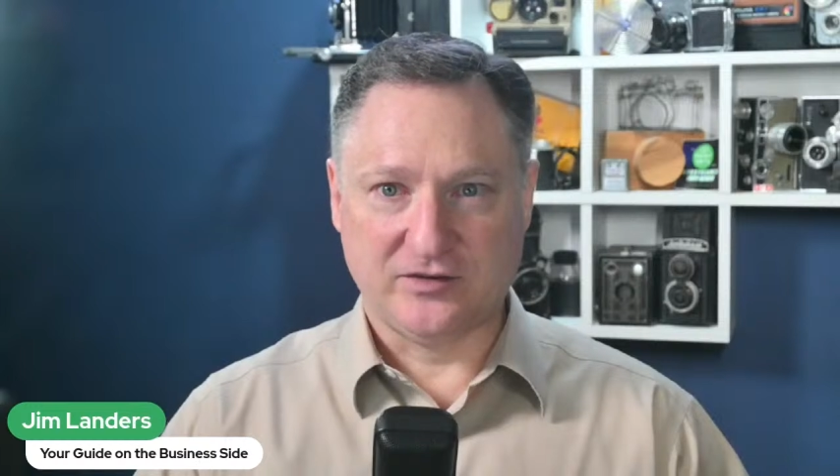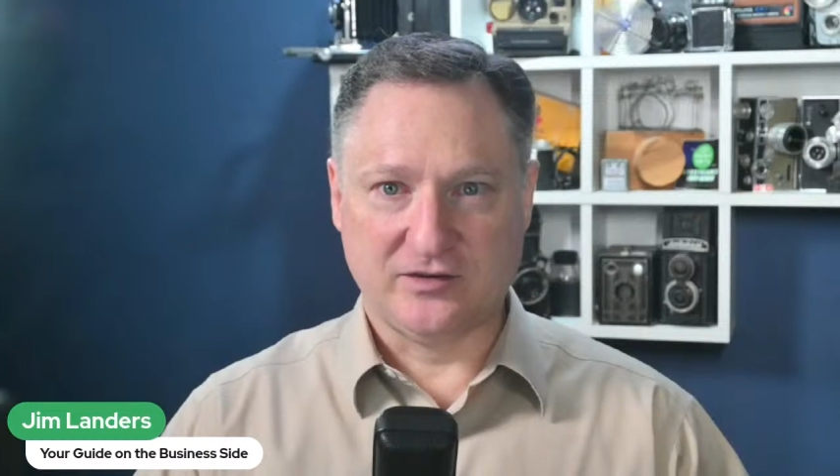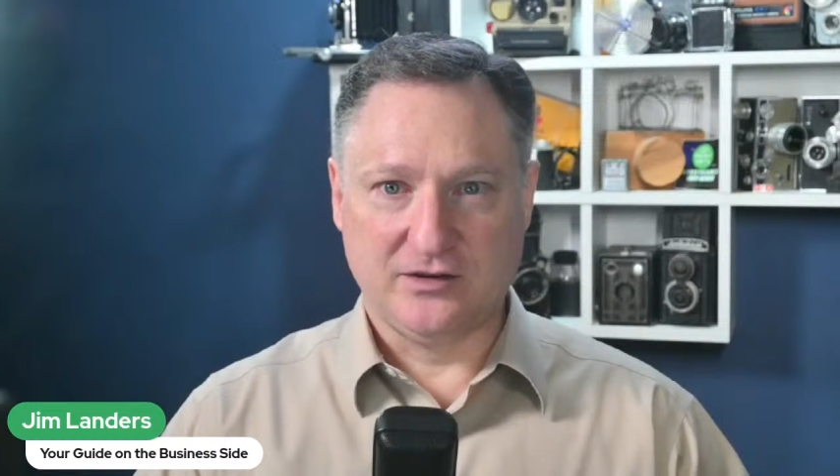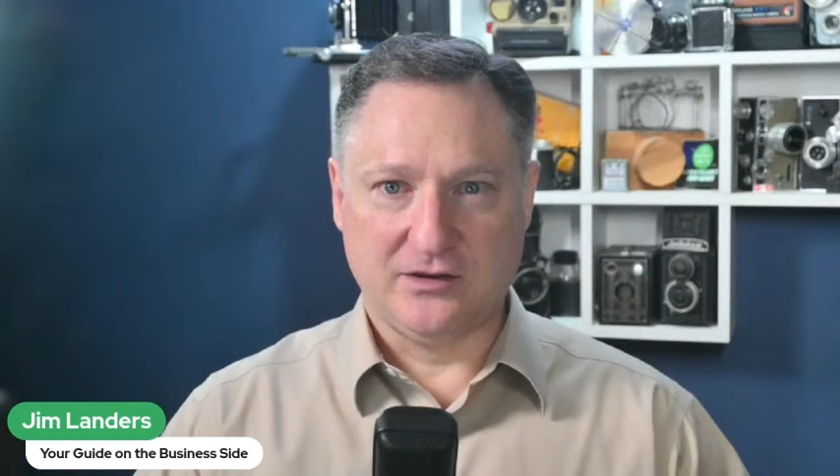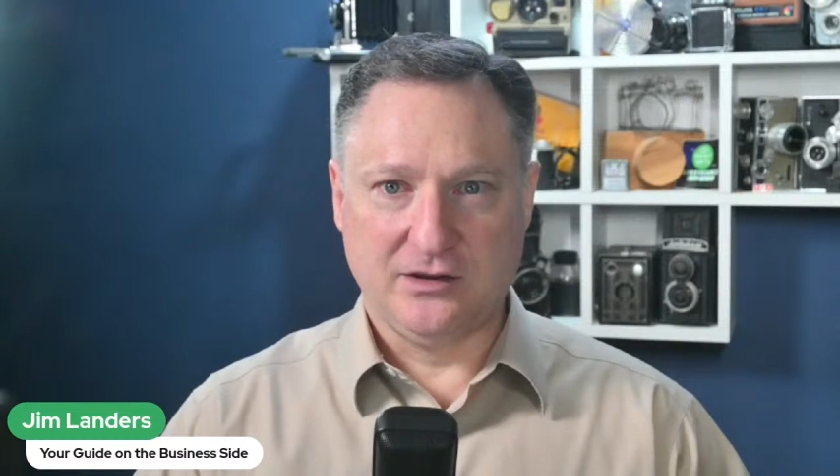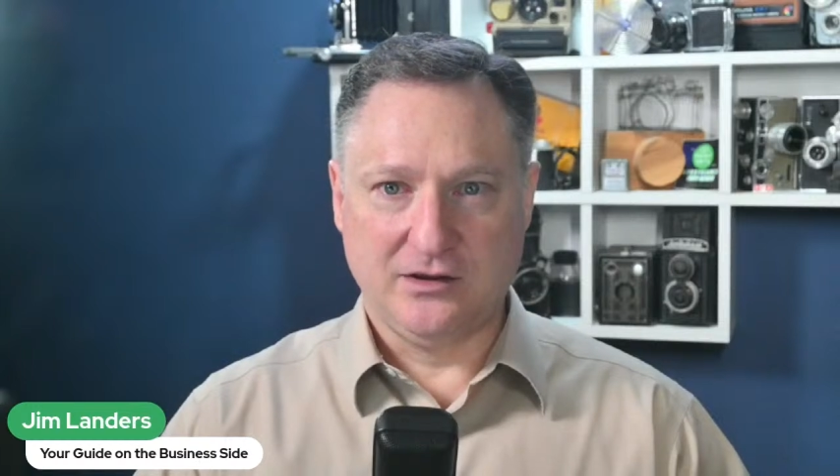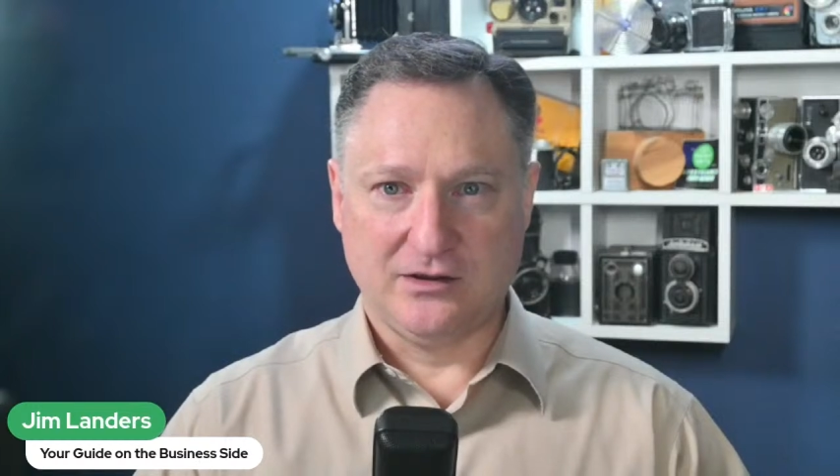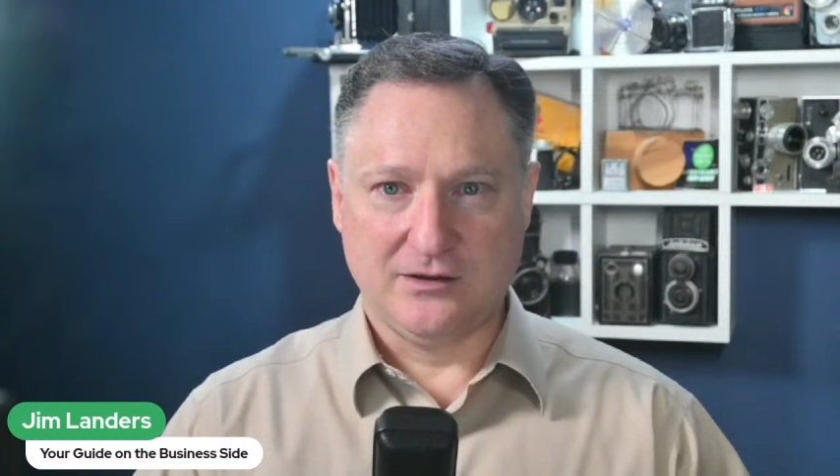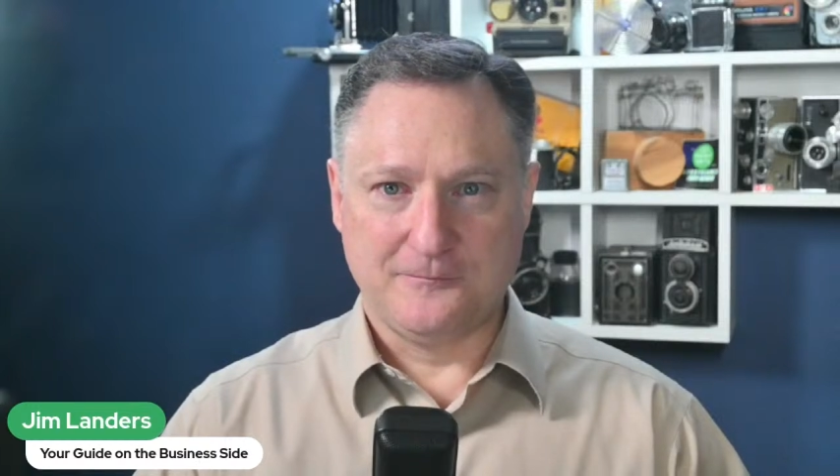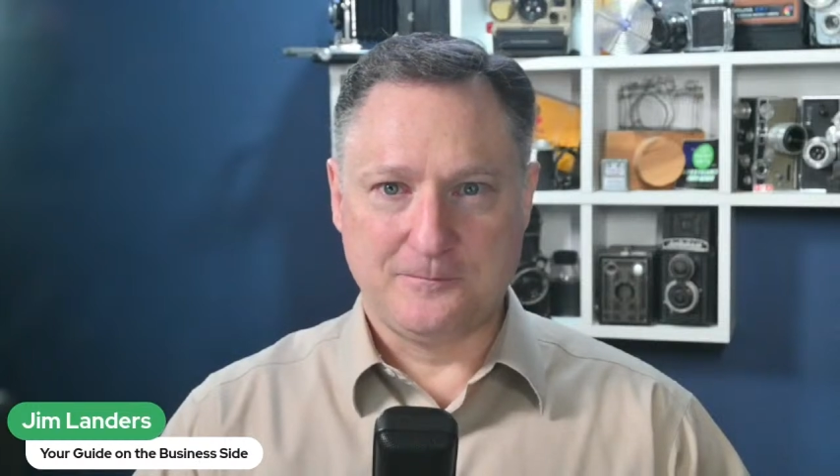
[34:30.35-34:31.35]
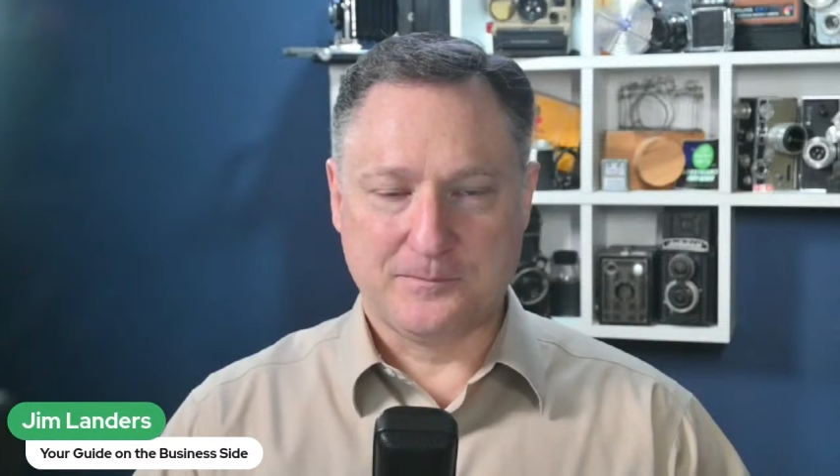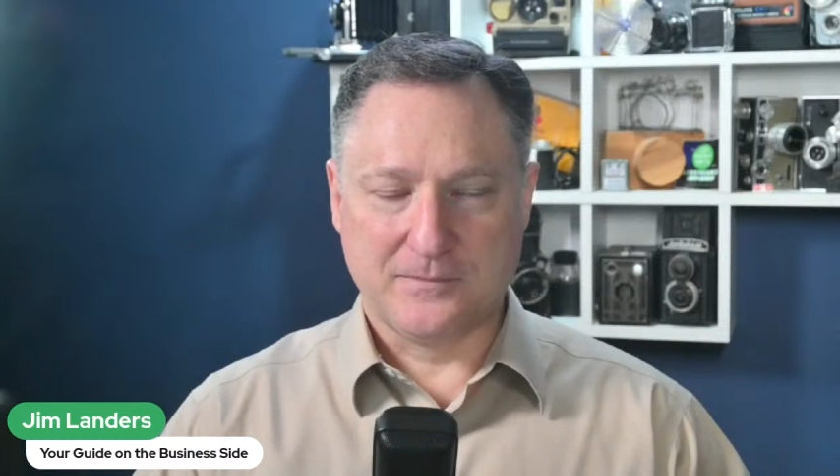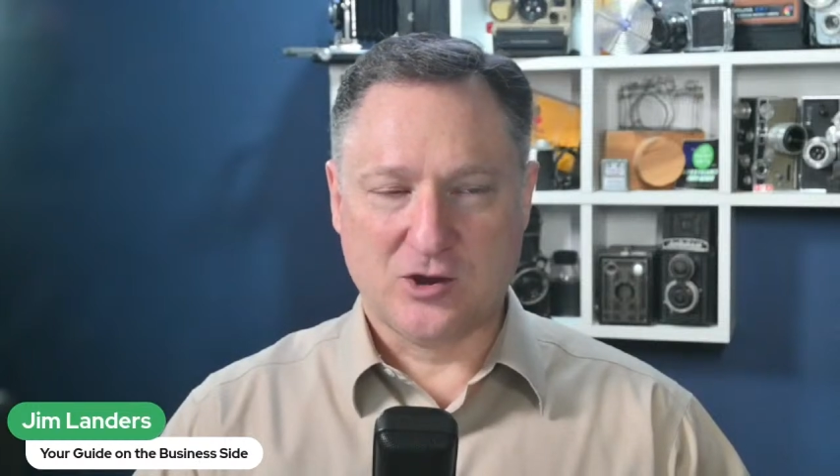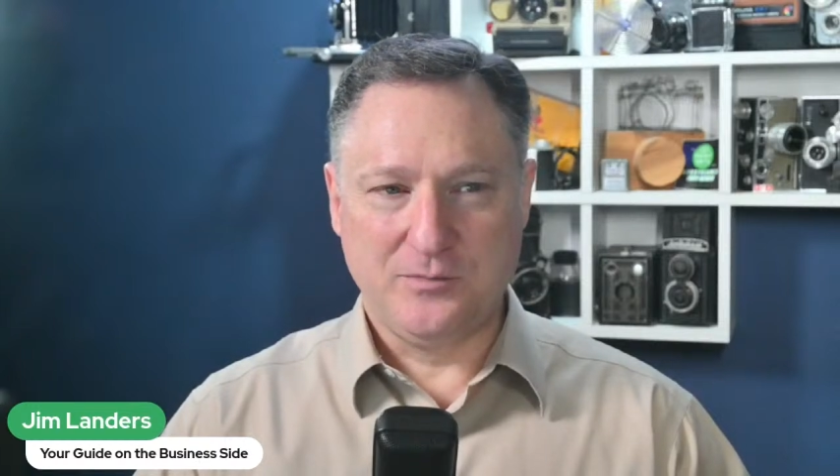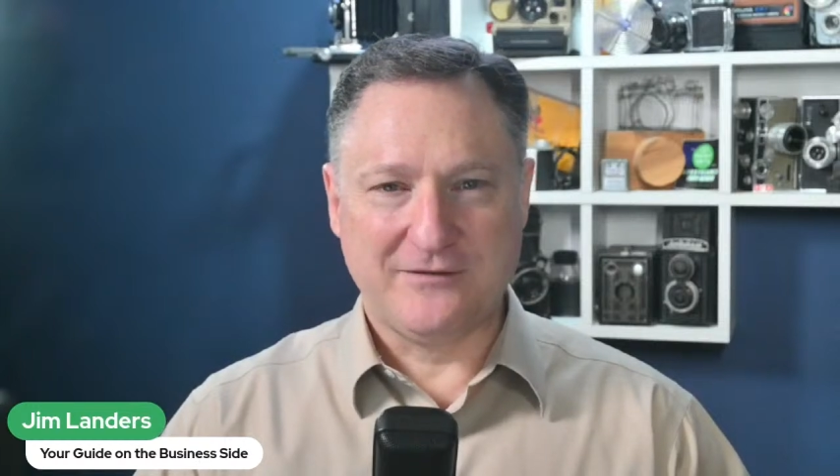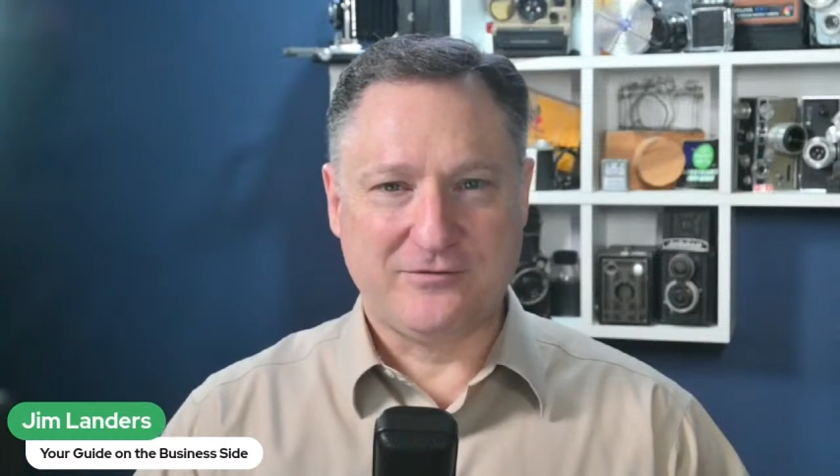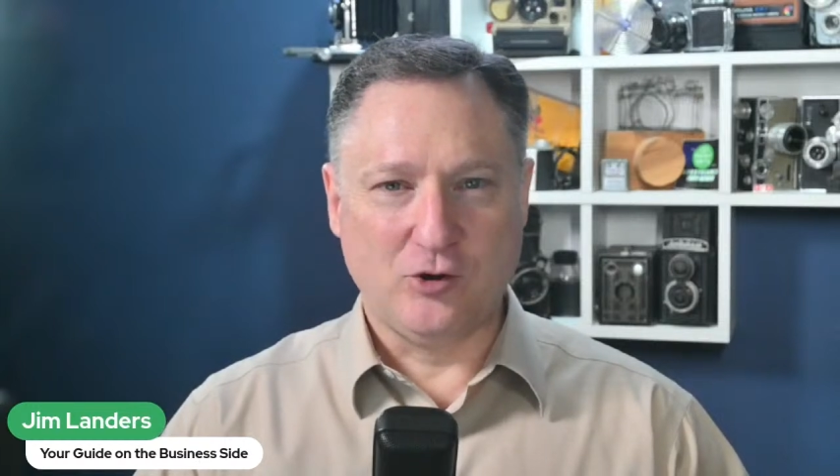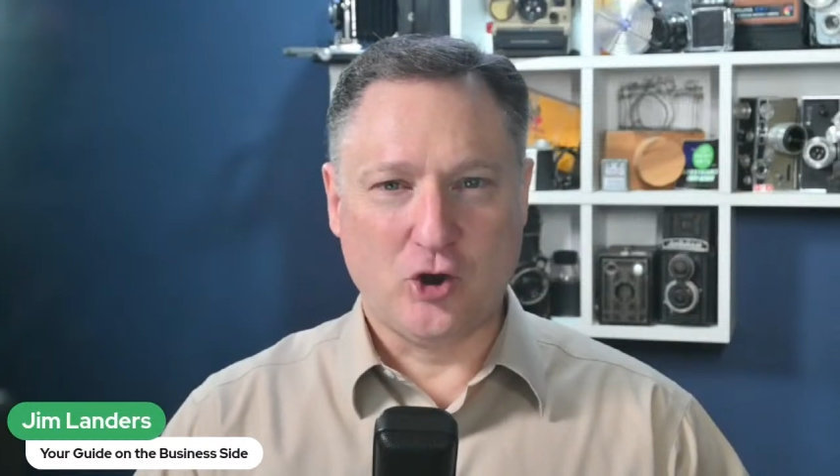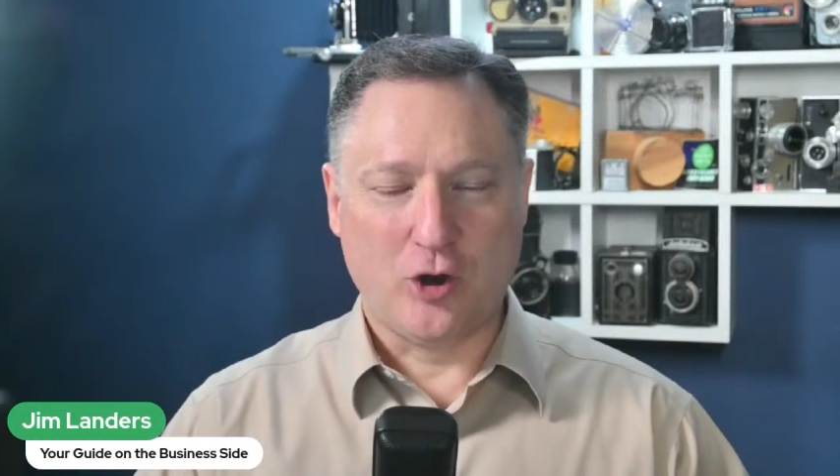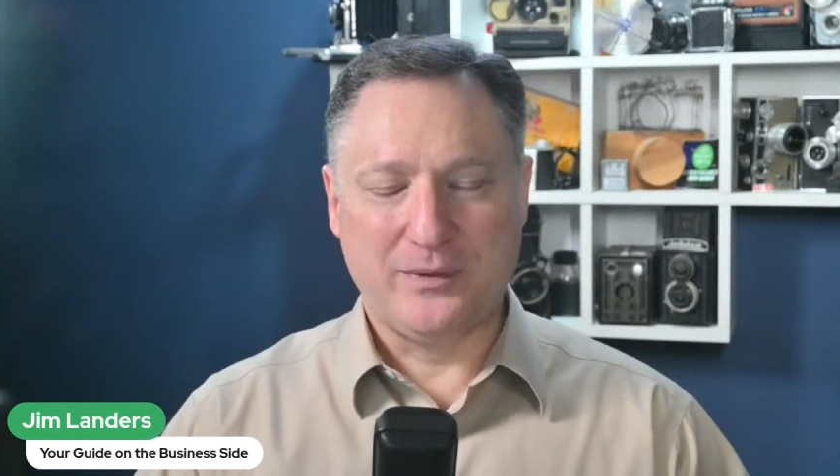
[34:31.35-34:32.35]
It could be a
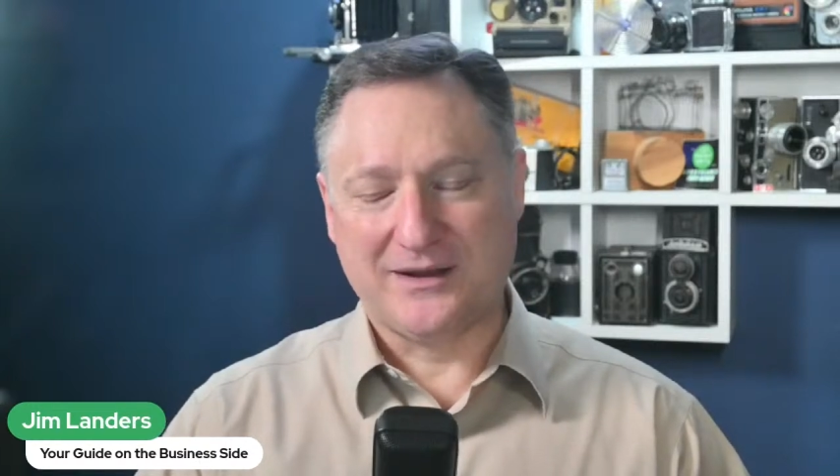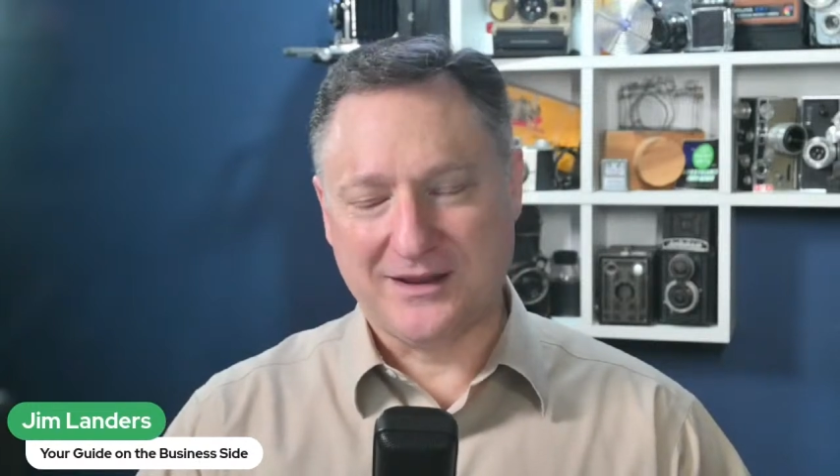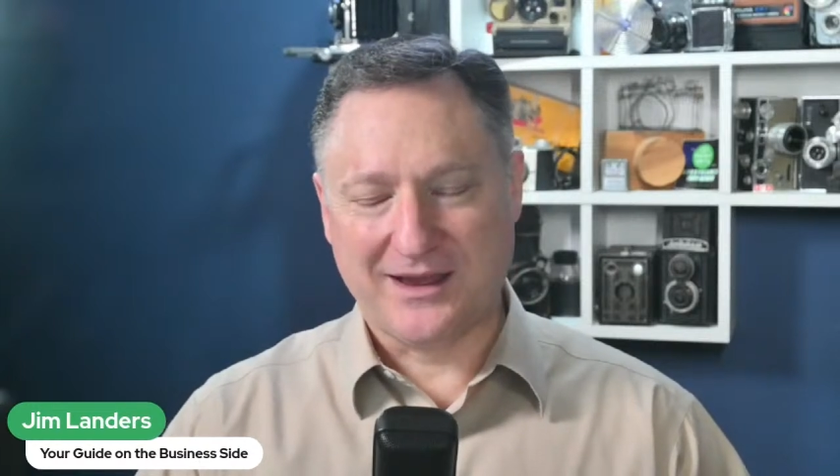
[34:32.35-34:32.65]
phone call, but